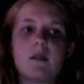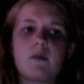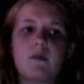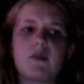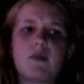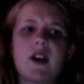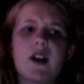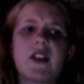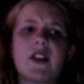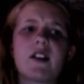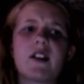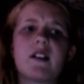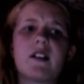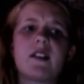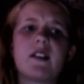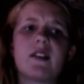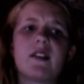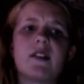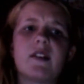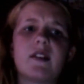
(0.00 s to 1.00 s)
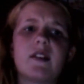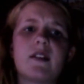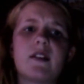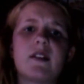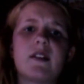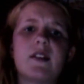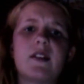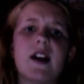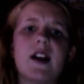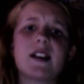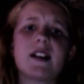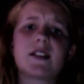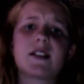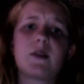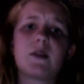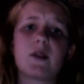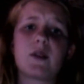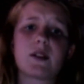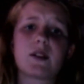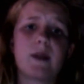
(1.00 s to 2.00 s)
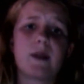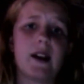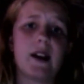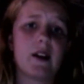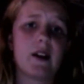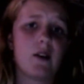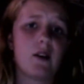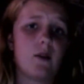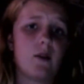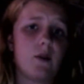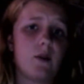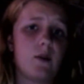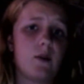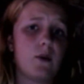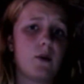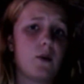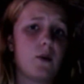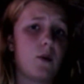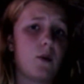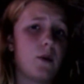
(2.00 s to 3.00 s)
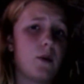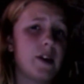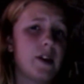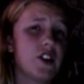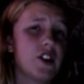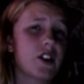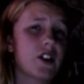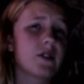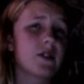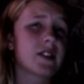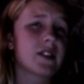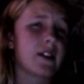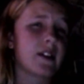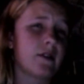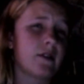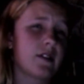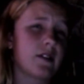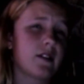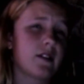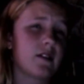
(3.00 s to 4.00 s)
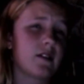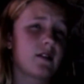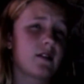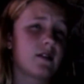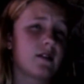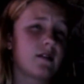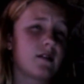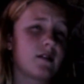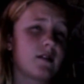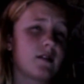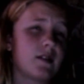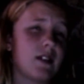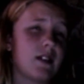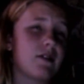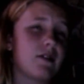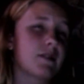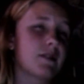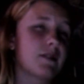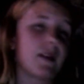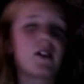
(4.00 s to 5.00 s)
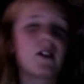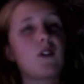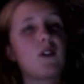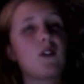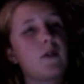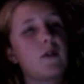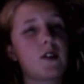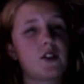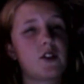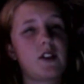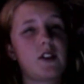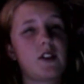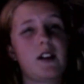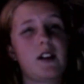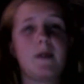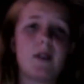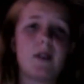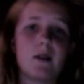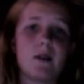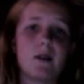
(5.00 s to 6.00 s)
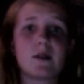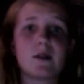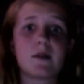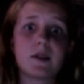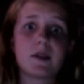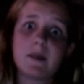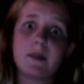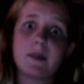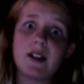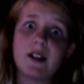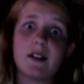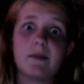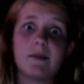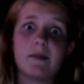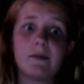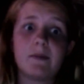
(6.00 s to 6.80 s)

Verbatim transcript: Brother, that is the worst way to go. We should go south. That was my girl version. That was supposed to be done.